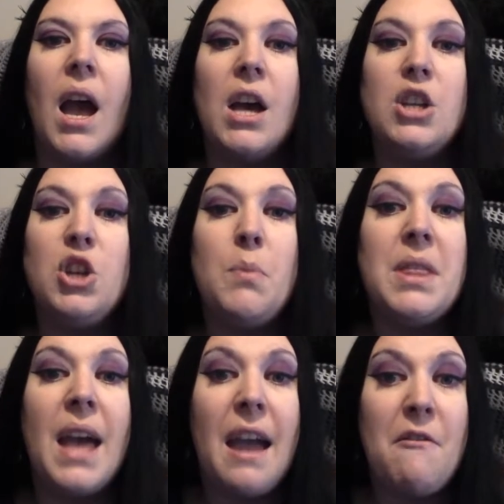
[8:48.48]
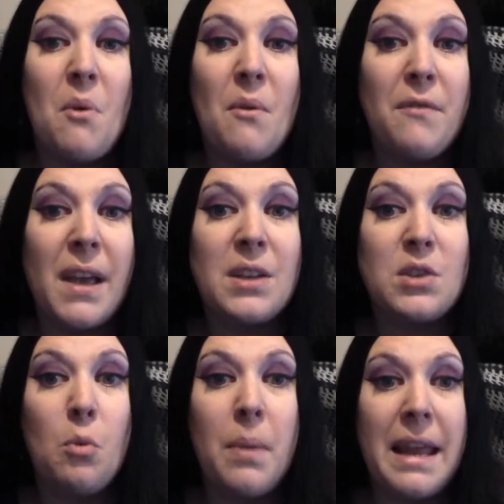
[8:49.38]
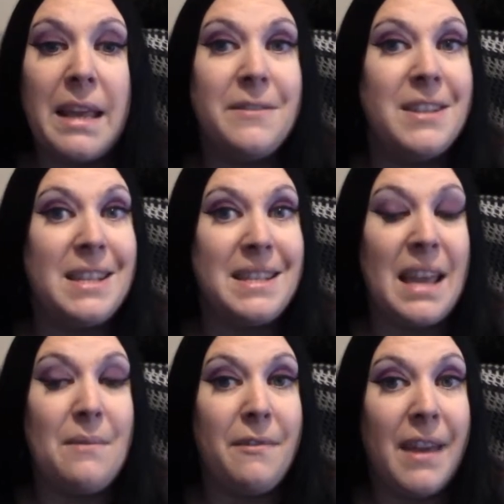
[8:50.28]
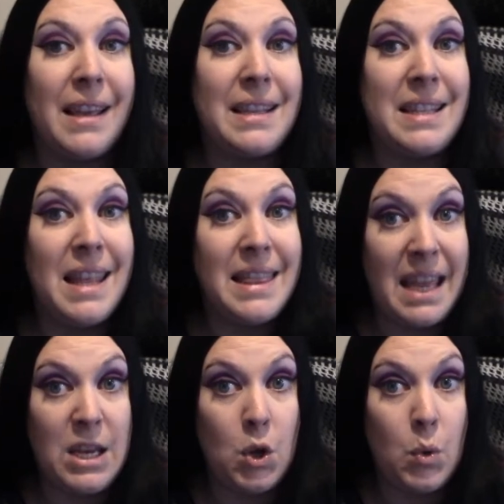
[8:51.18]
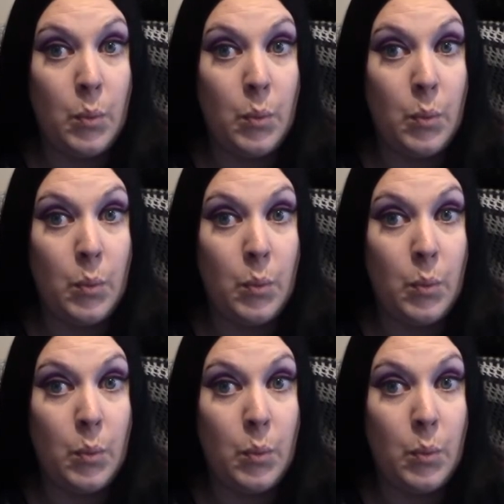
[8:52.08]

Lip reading: Assuming that everyone thinks or believes the same things that they do.